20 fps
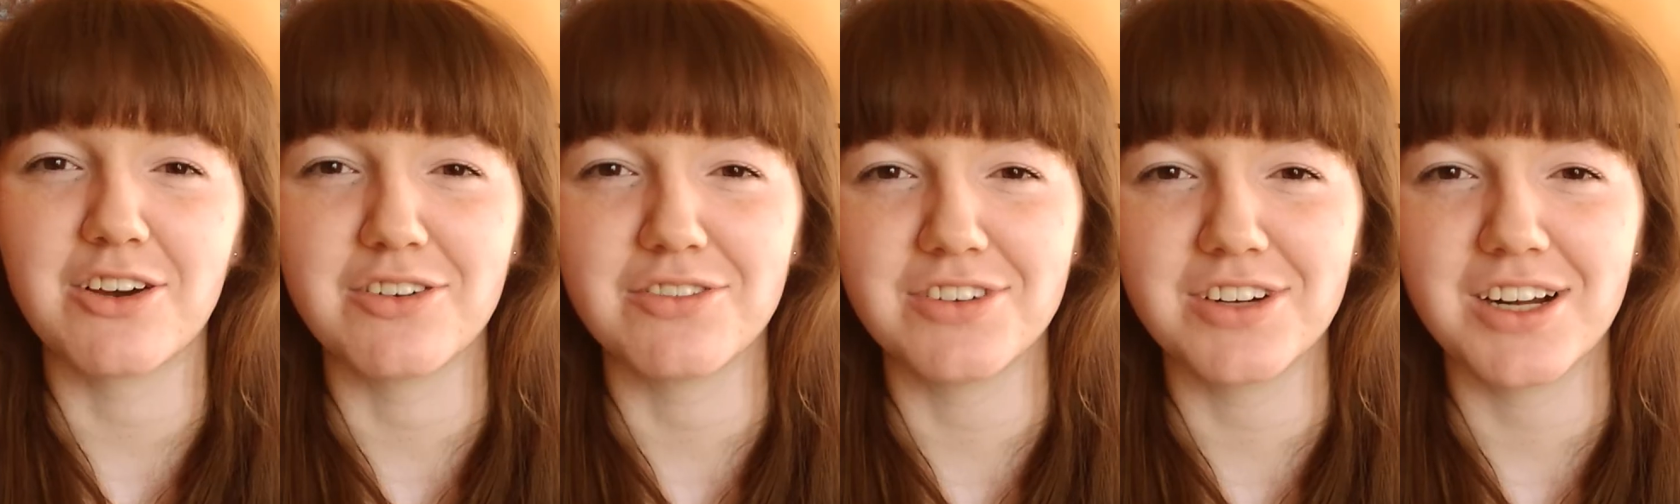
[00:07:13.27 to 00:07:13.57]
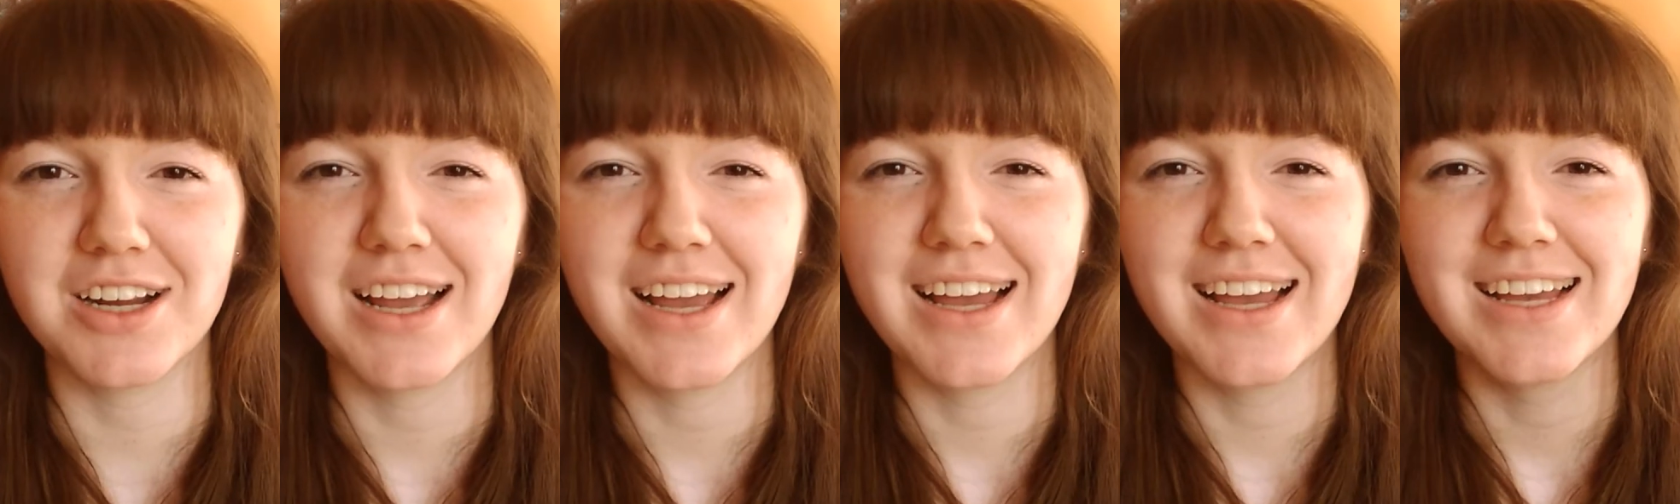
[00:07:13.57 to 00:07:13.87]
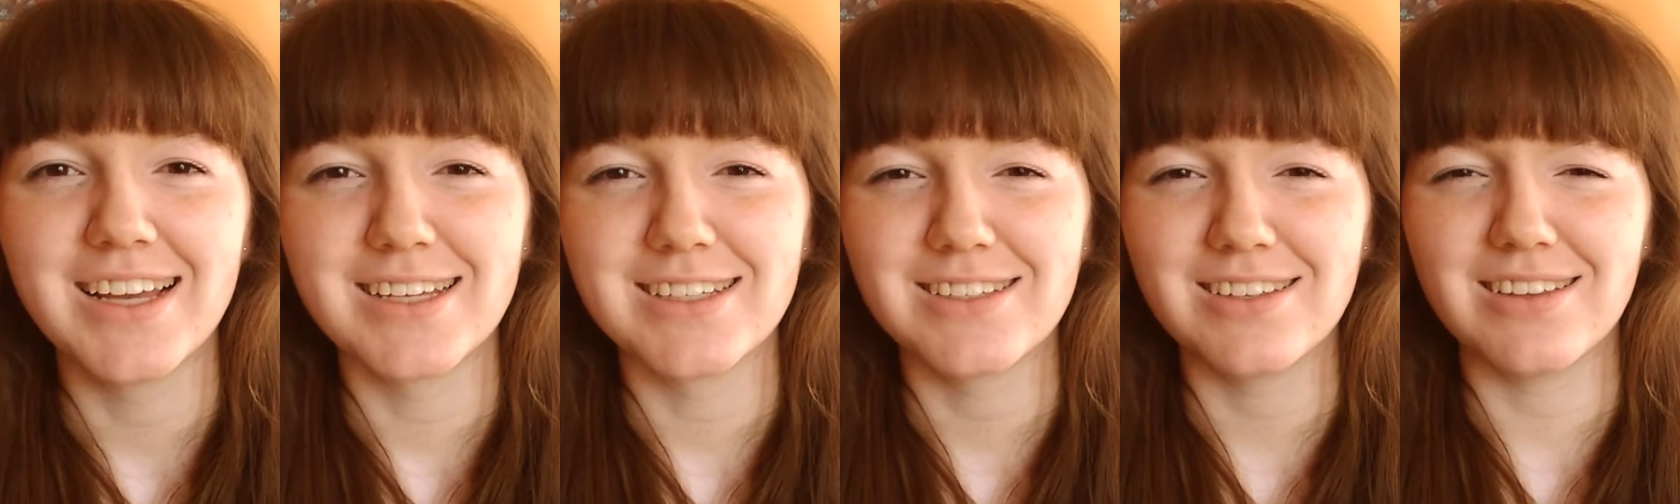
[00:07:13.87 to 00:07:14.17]
over,
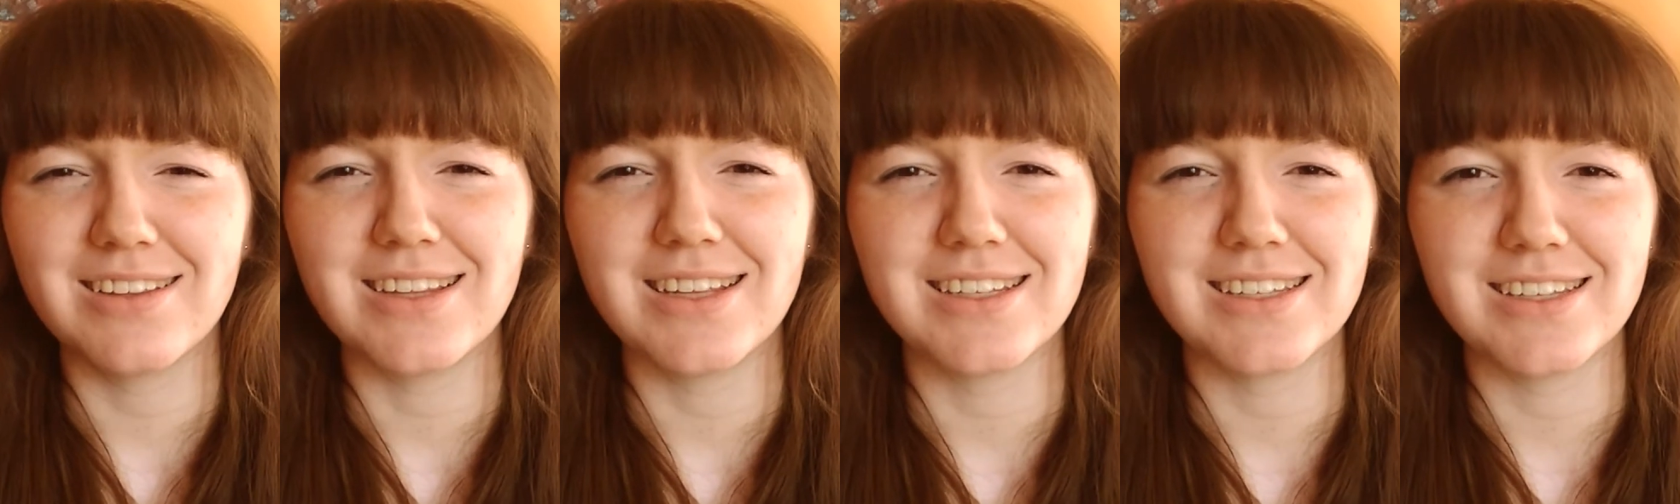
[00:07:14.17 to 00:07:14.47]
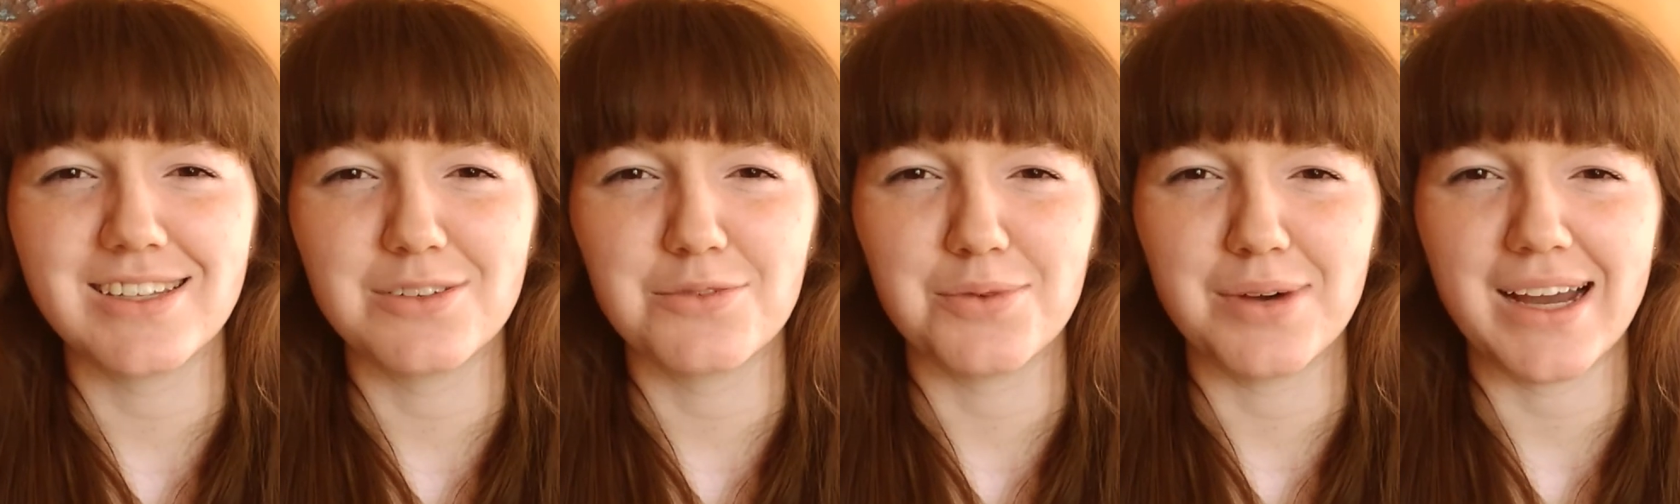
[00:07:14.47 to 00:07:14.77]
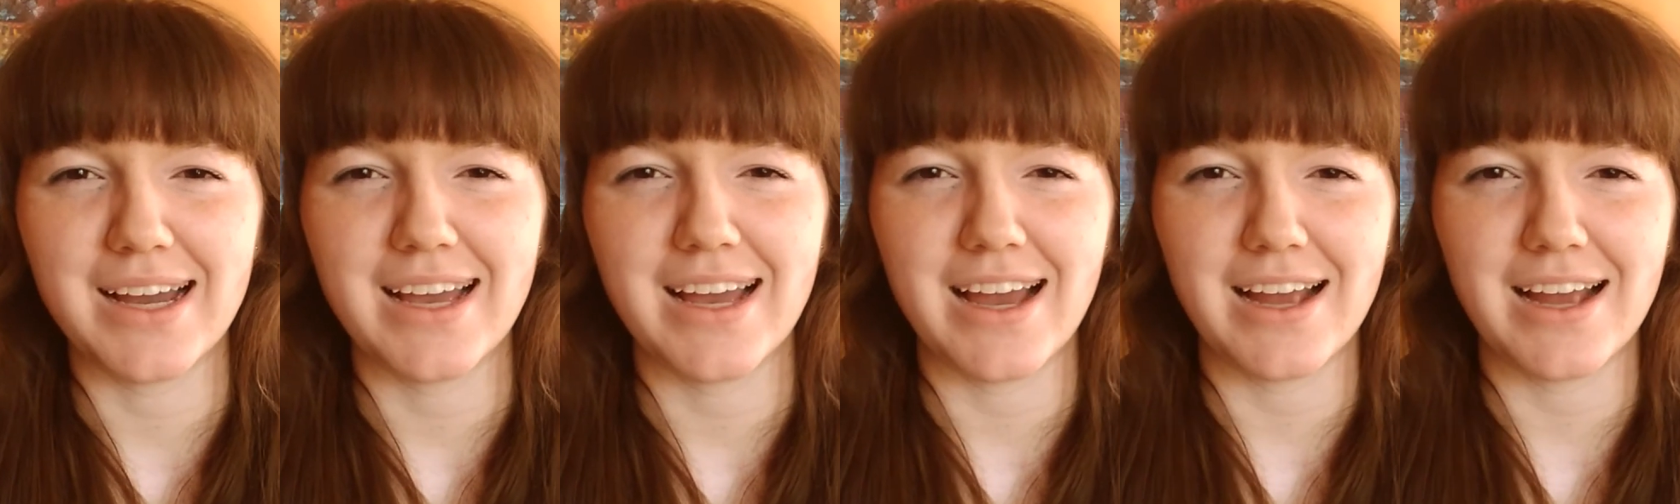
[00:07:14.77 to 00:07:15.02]
so this is why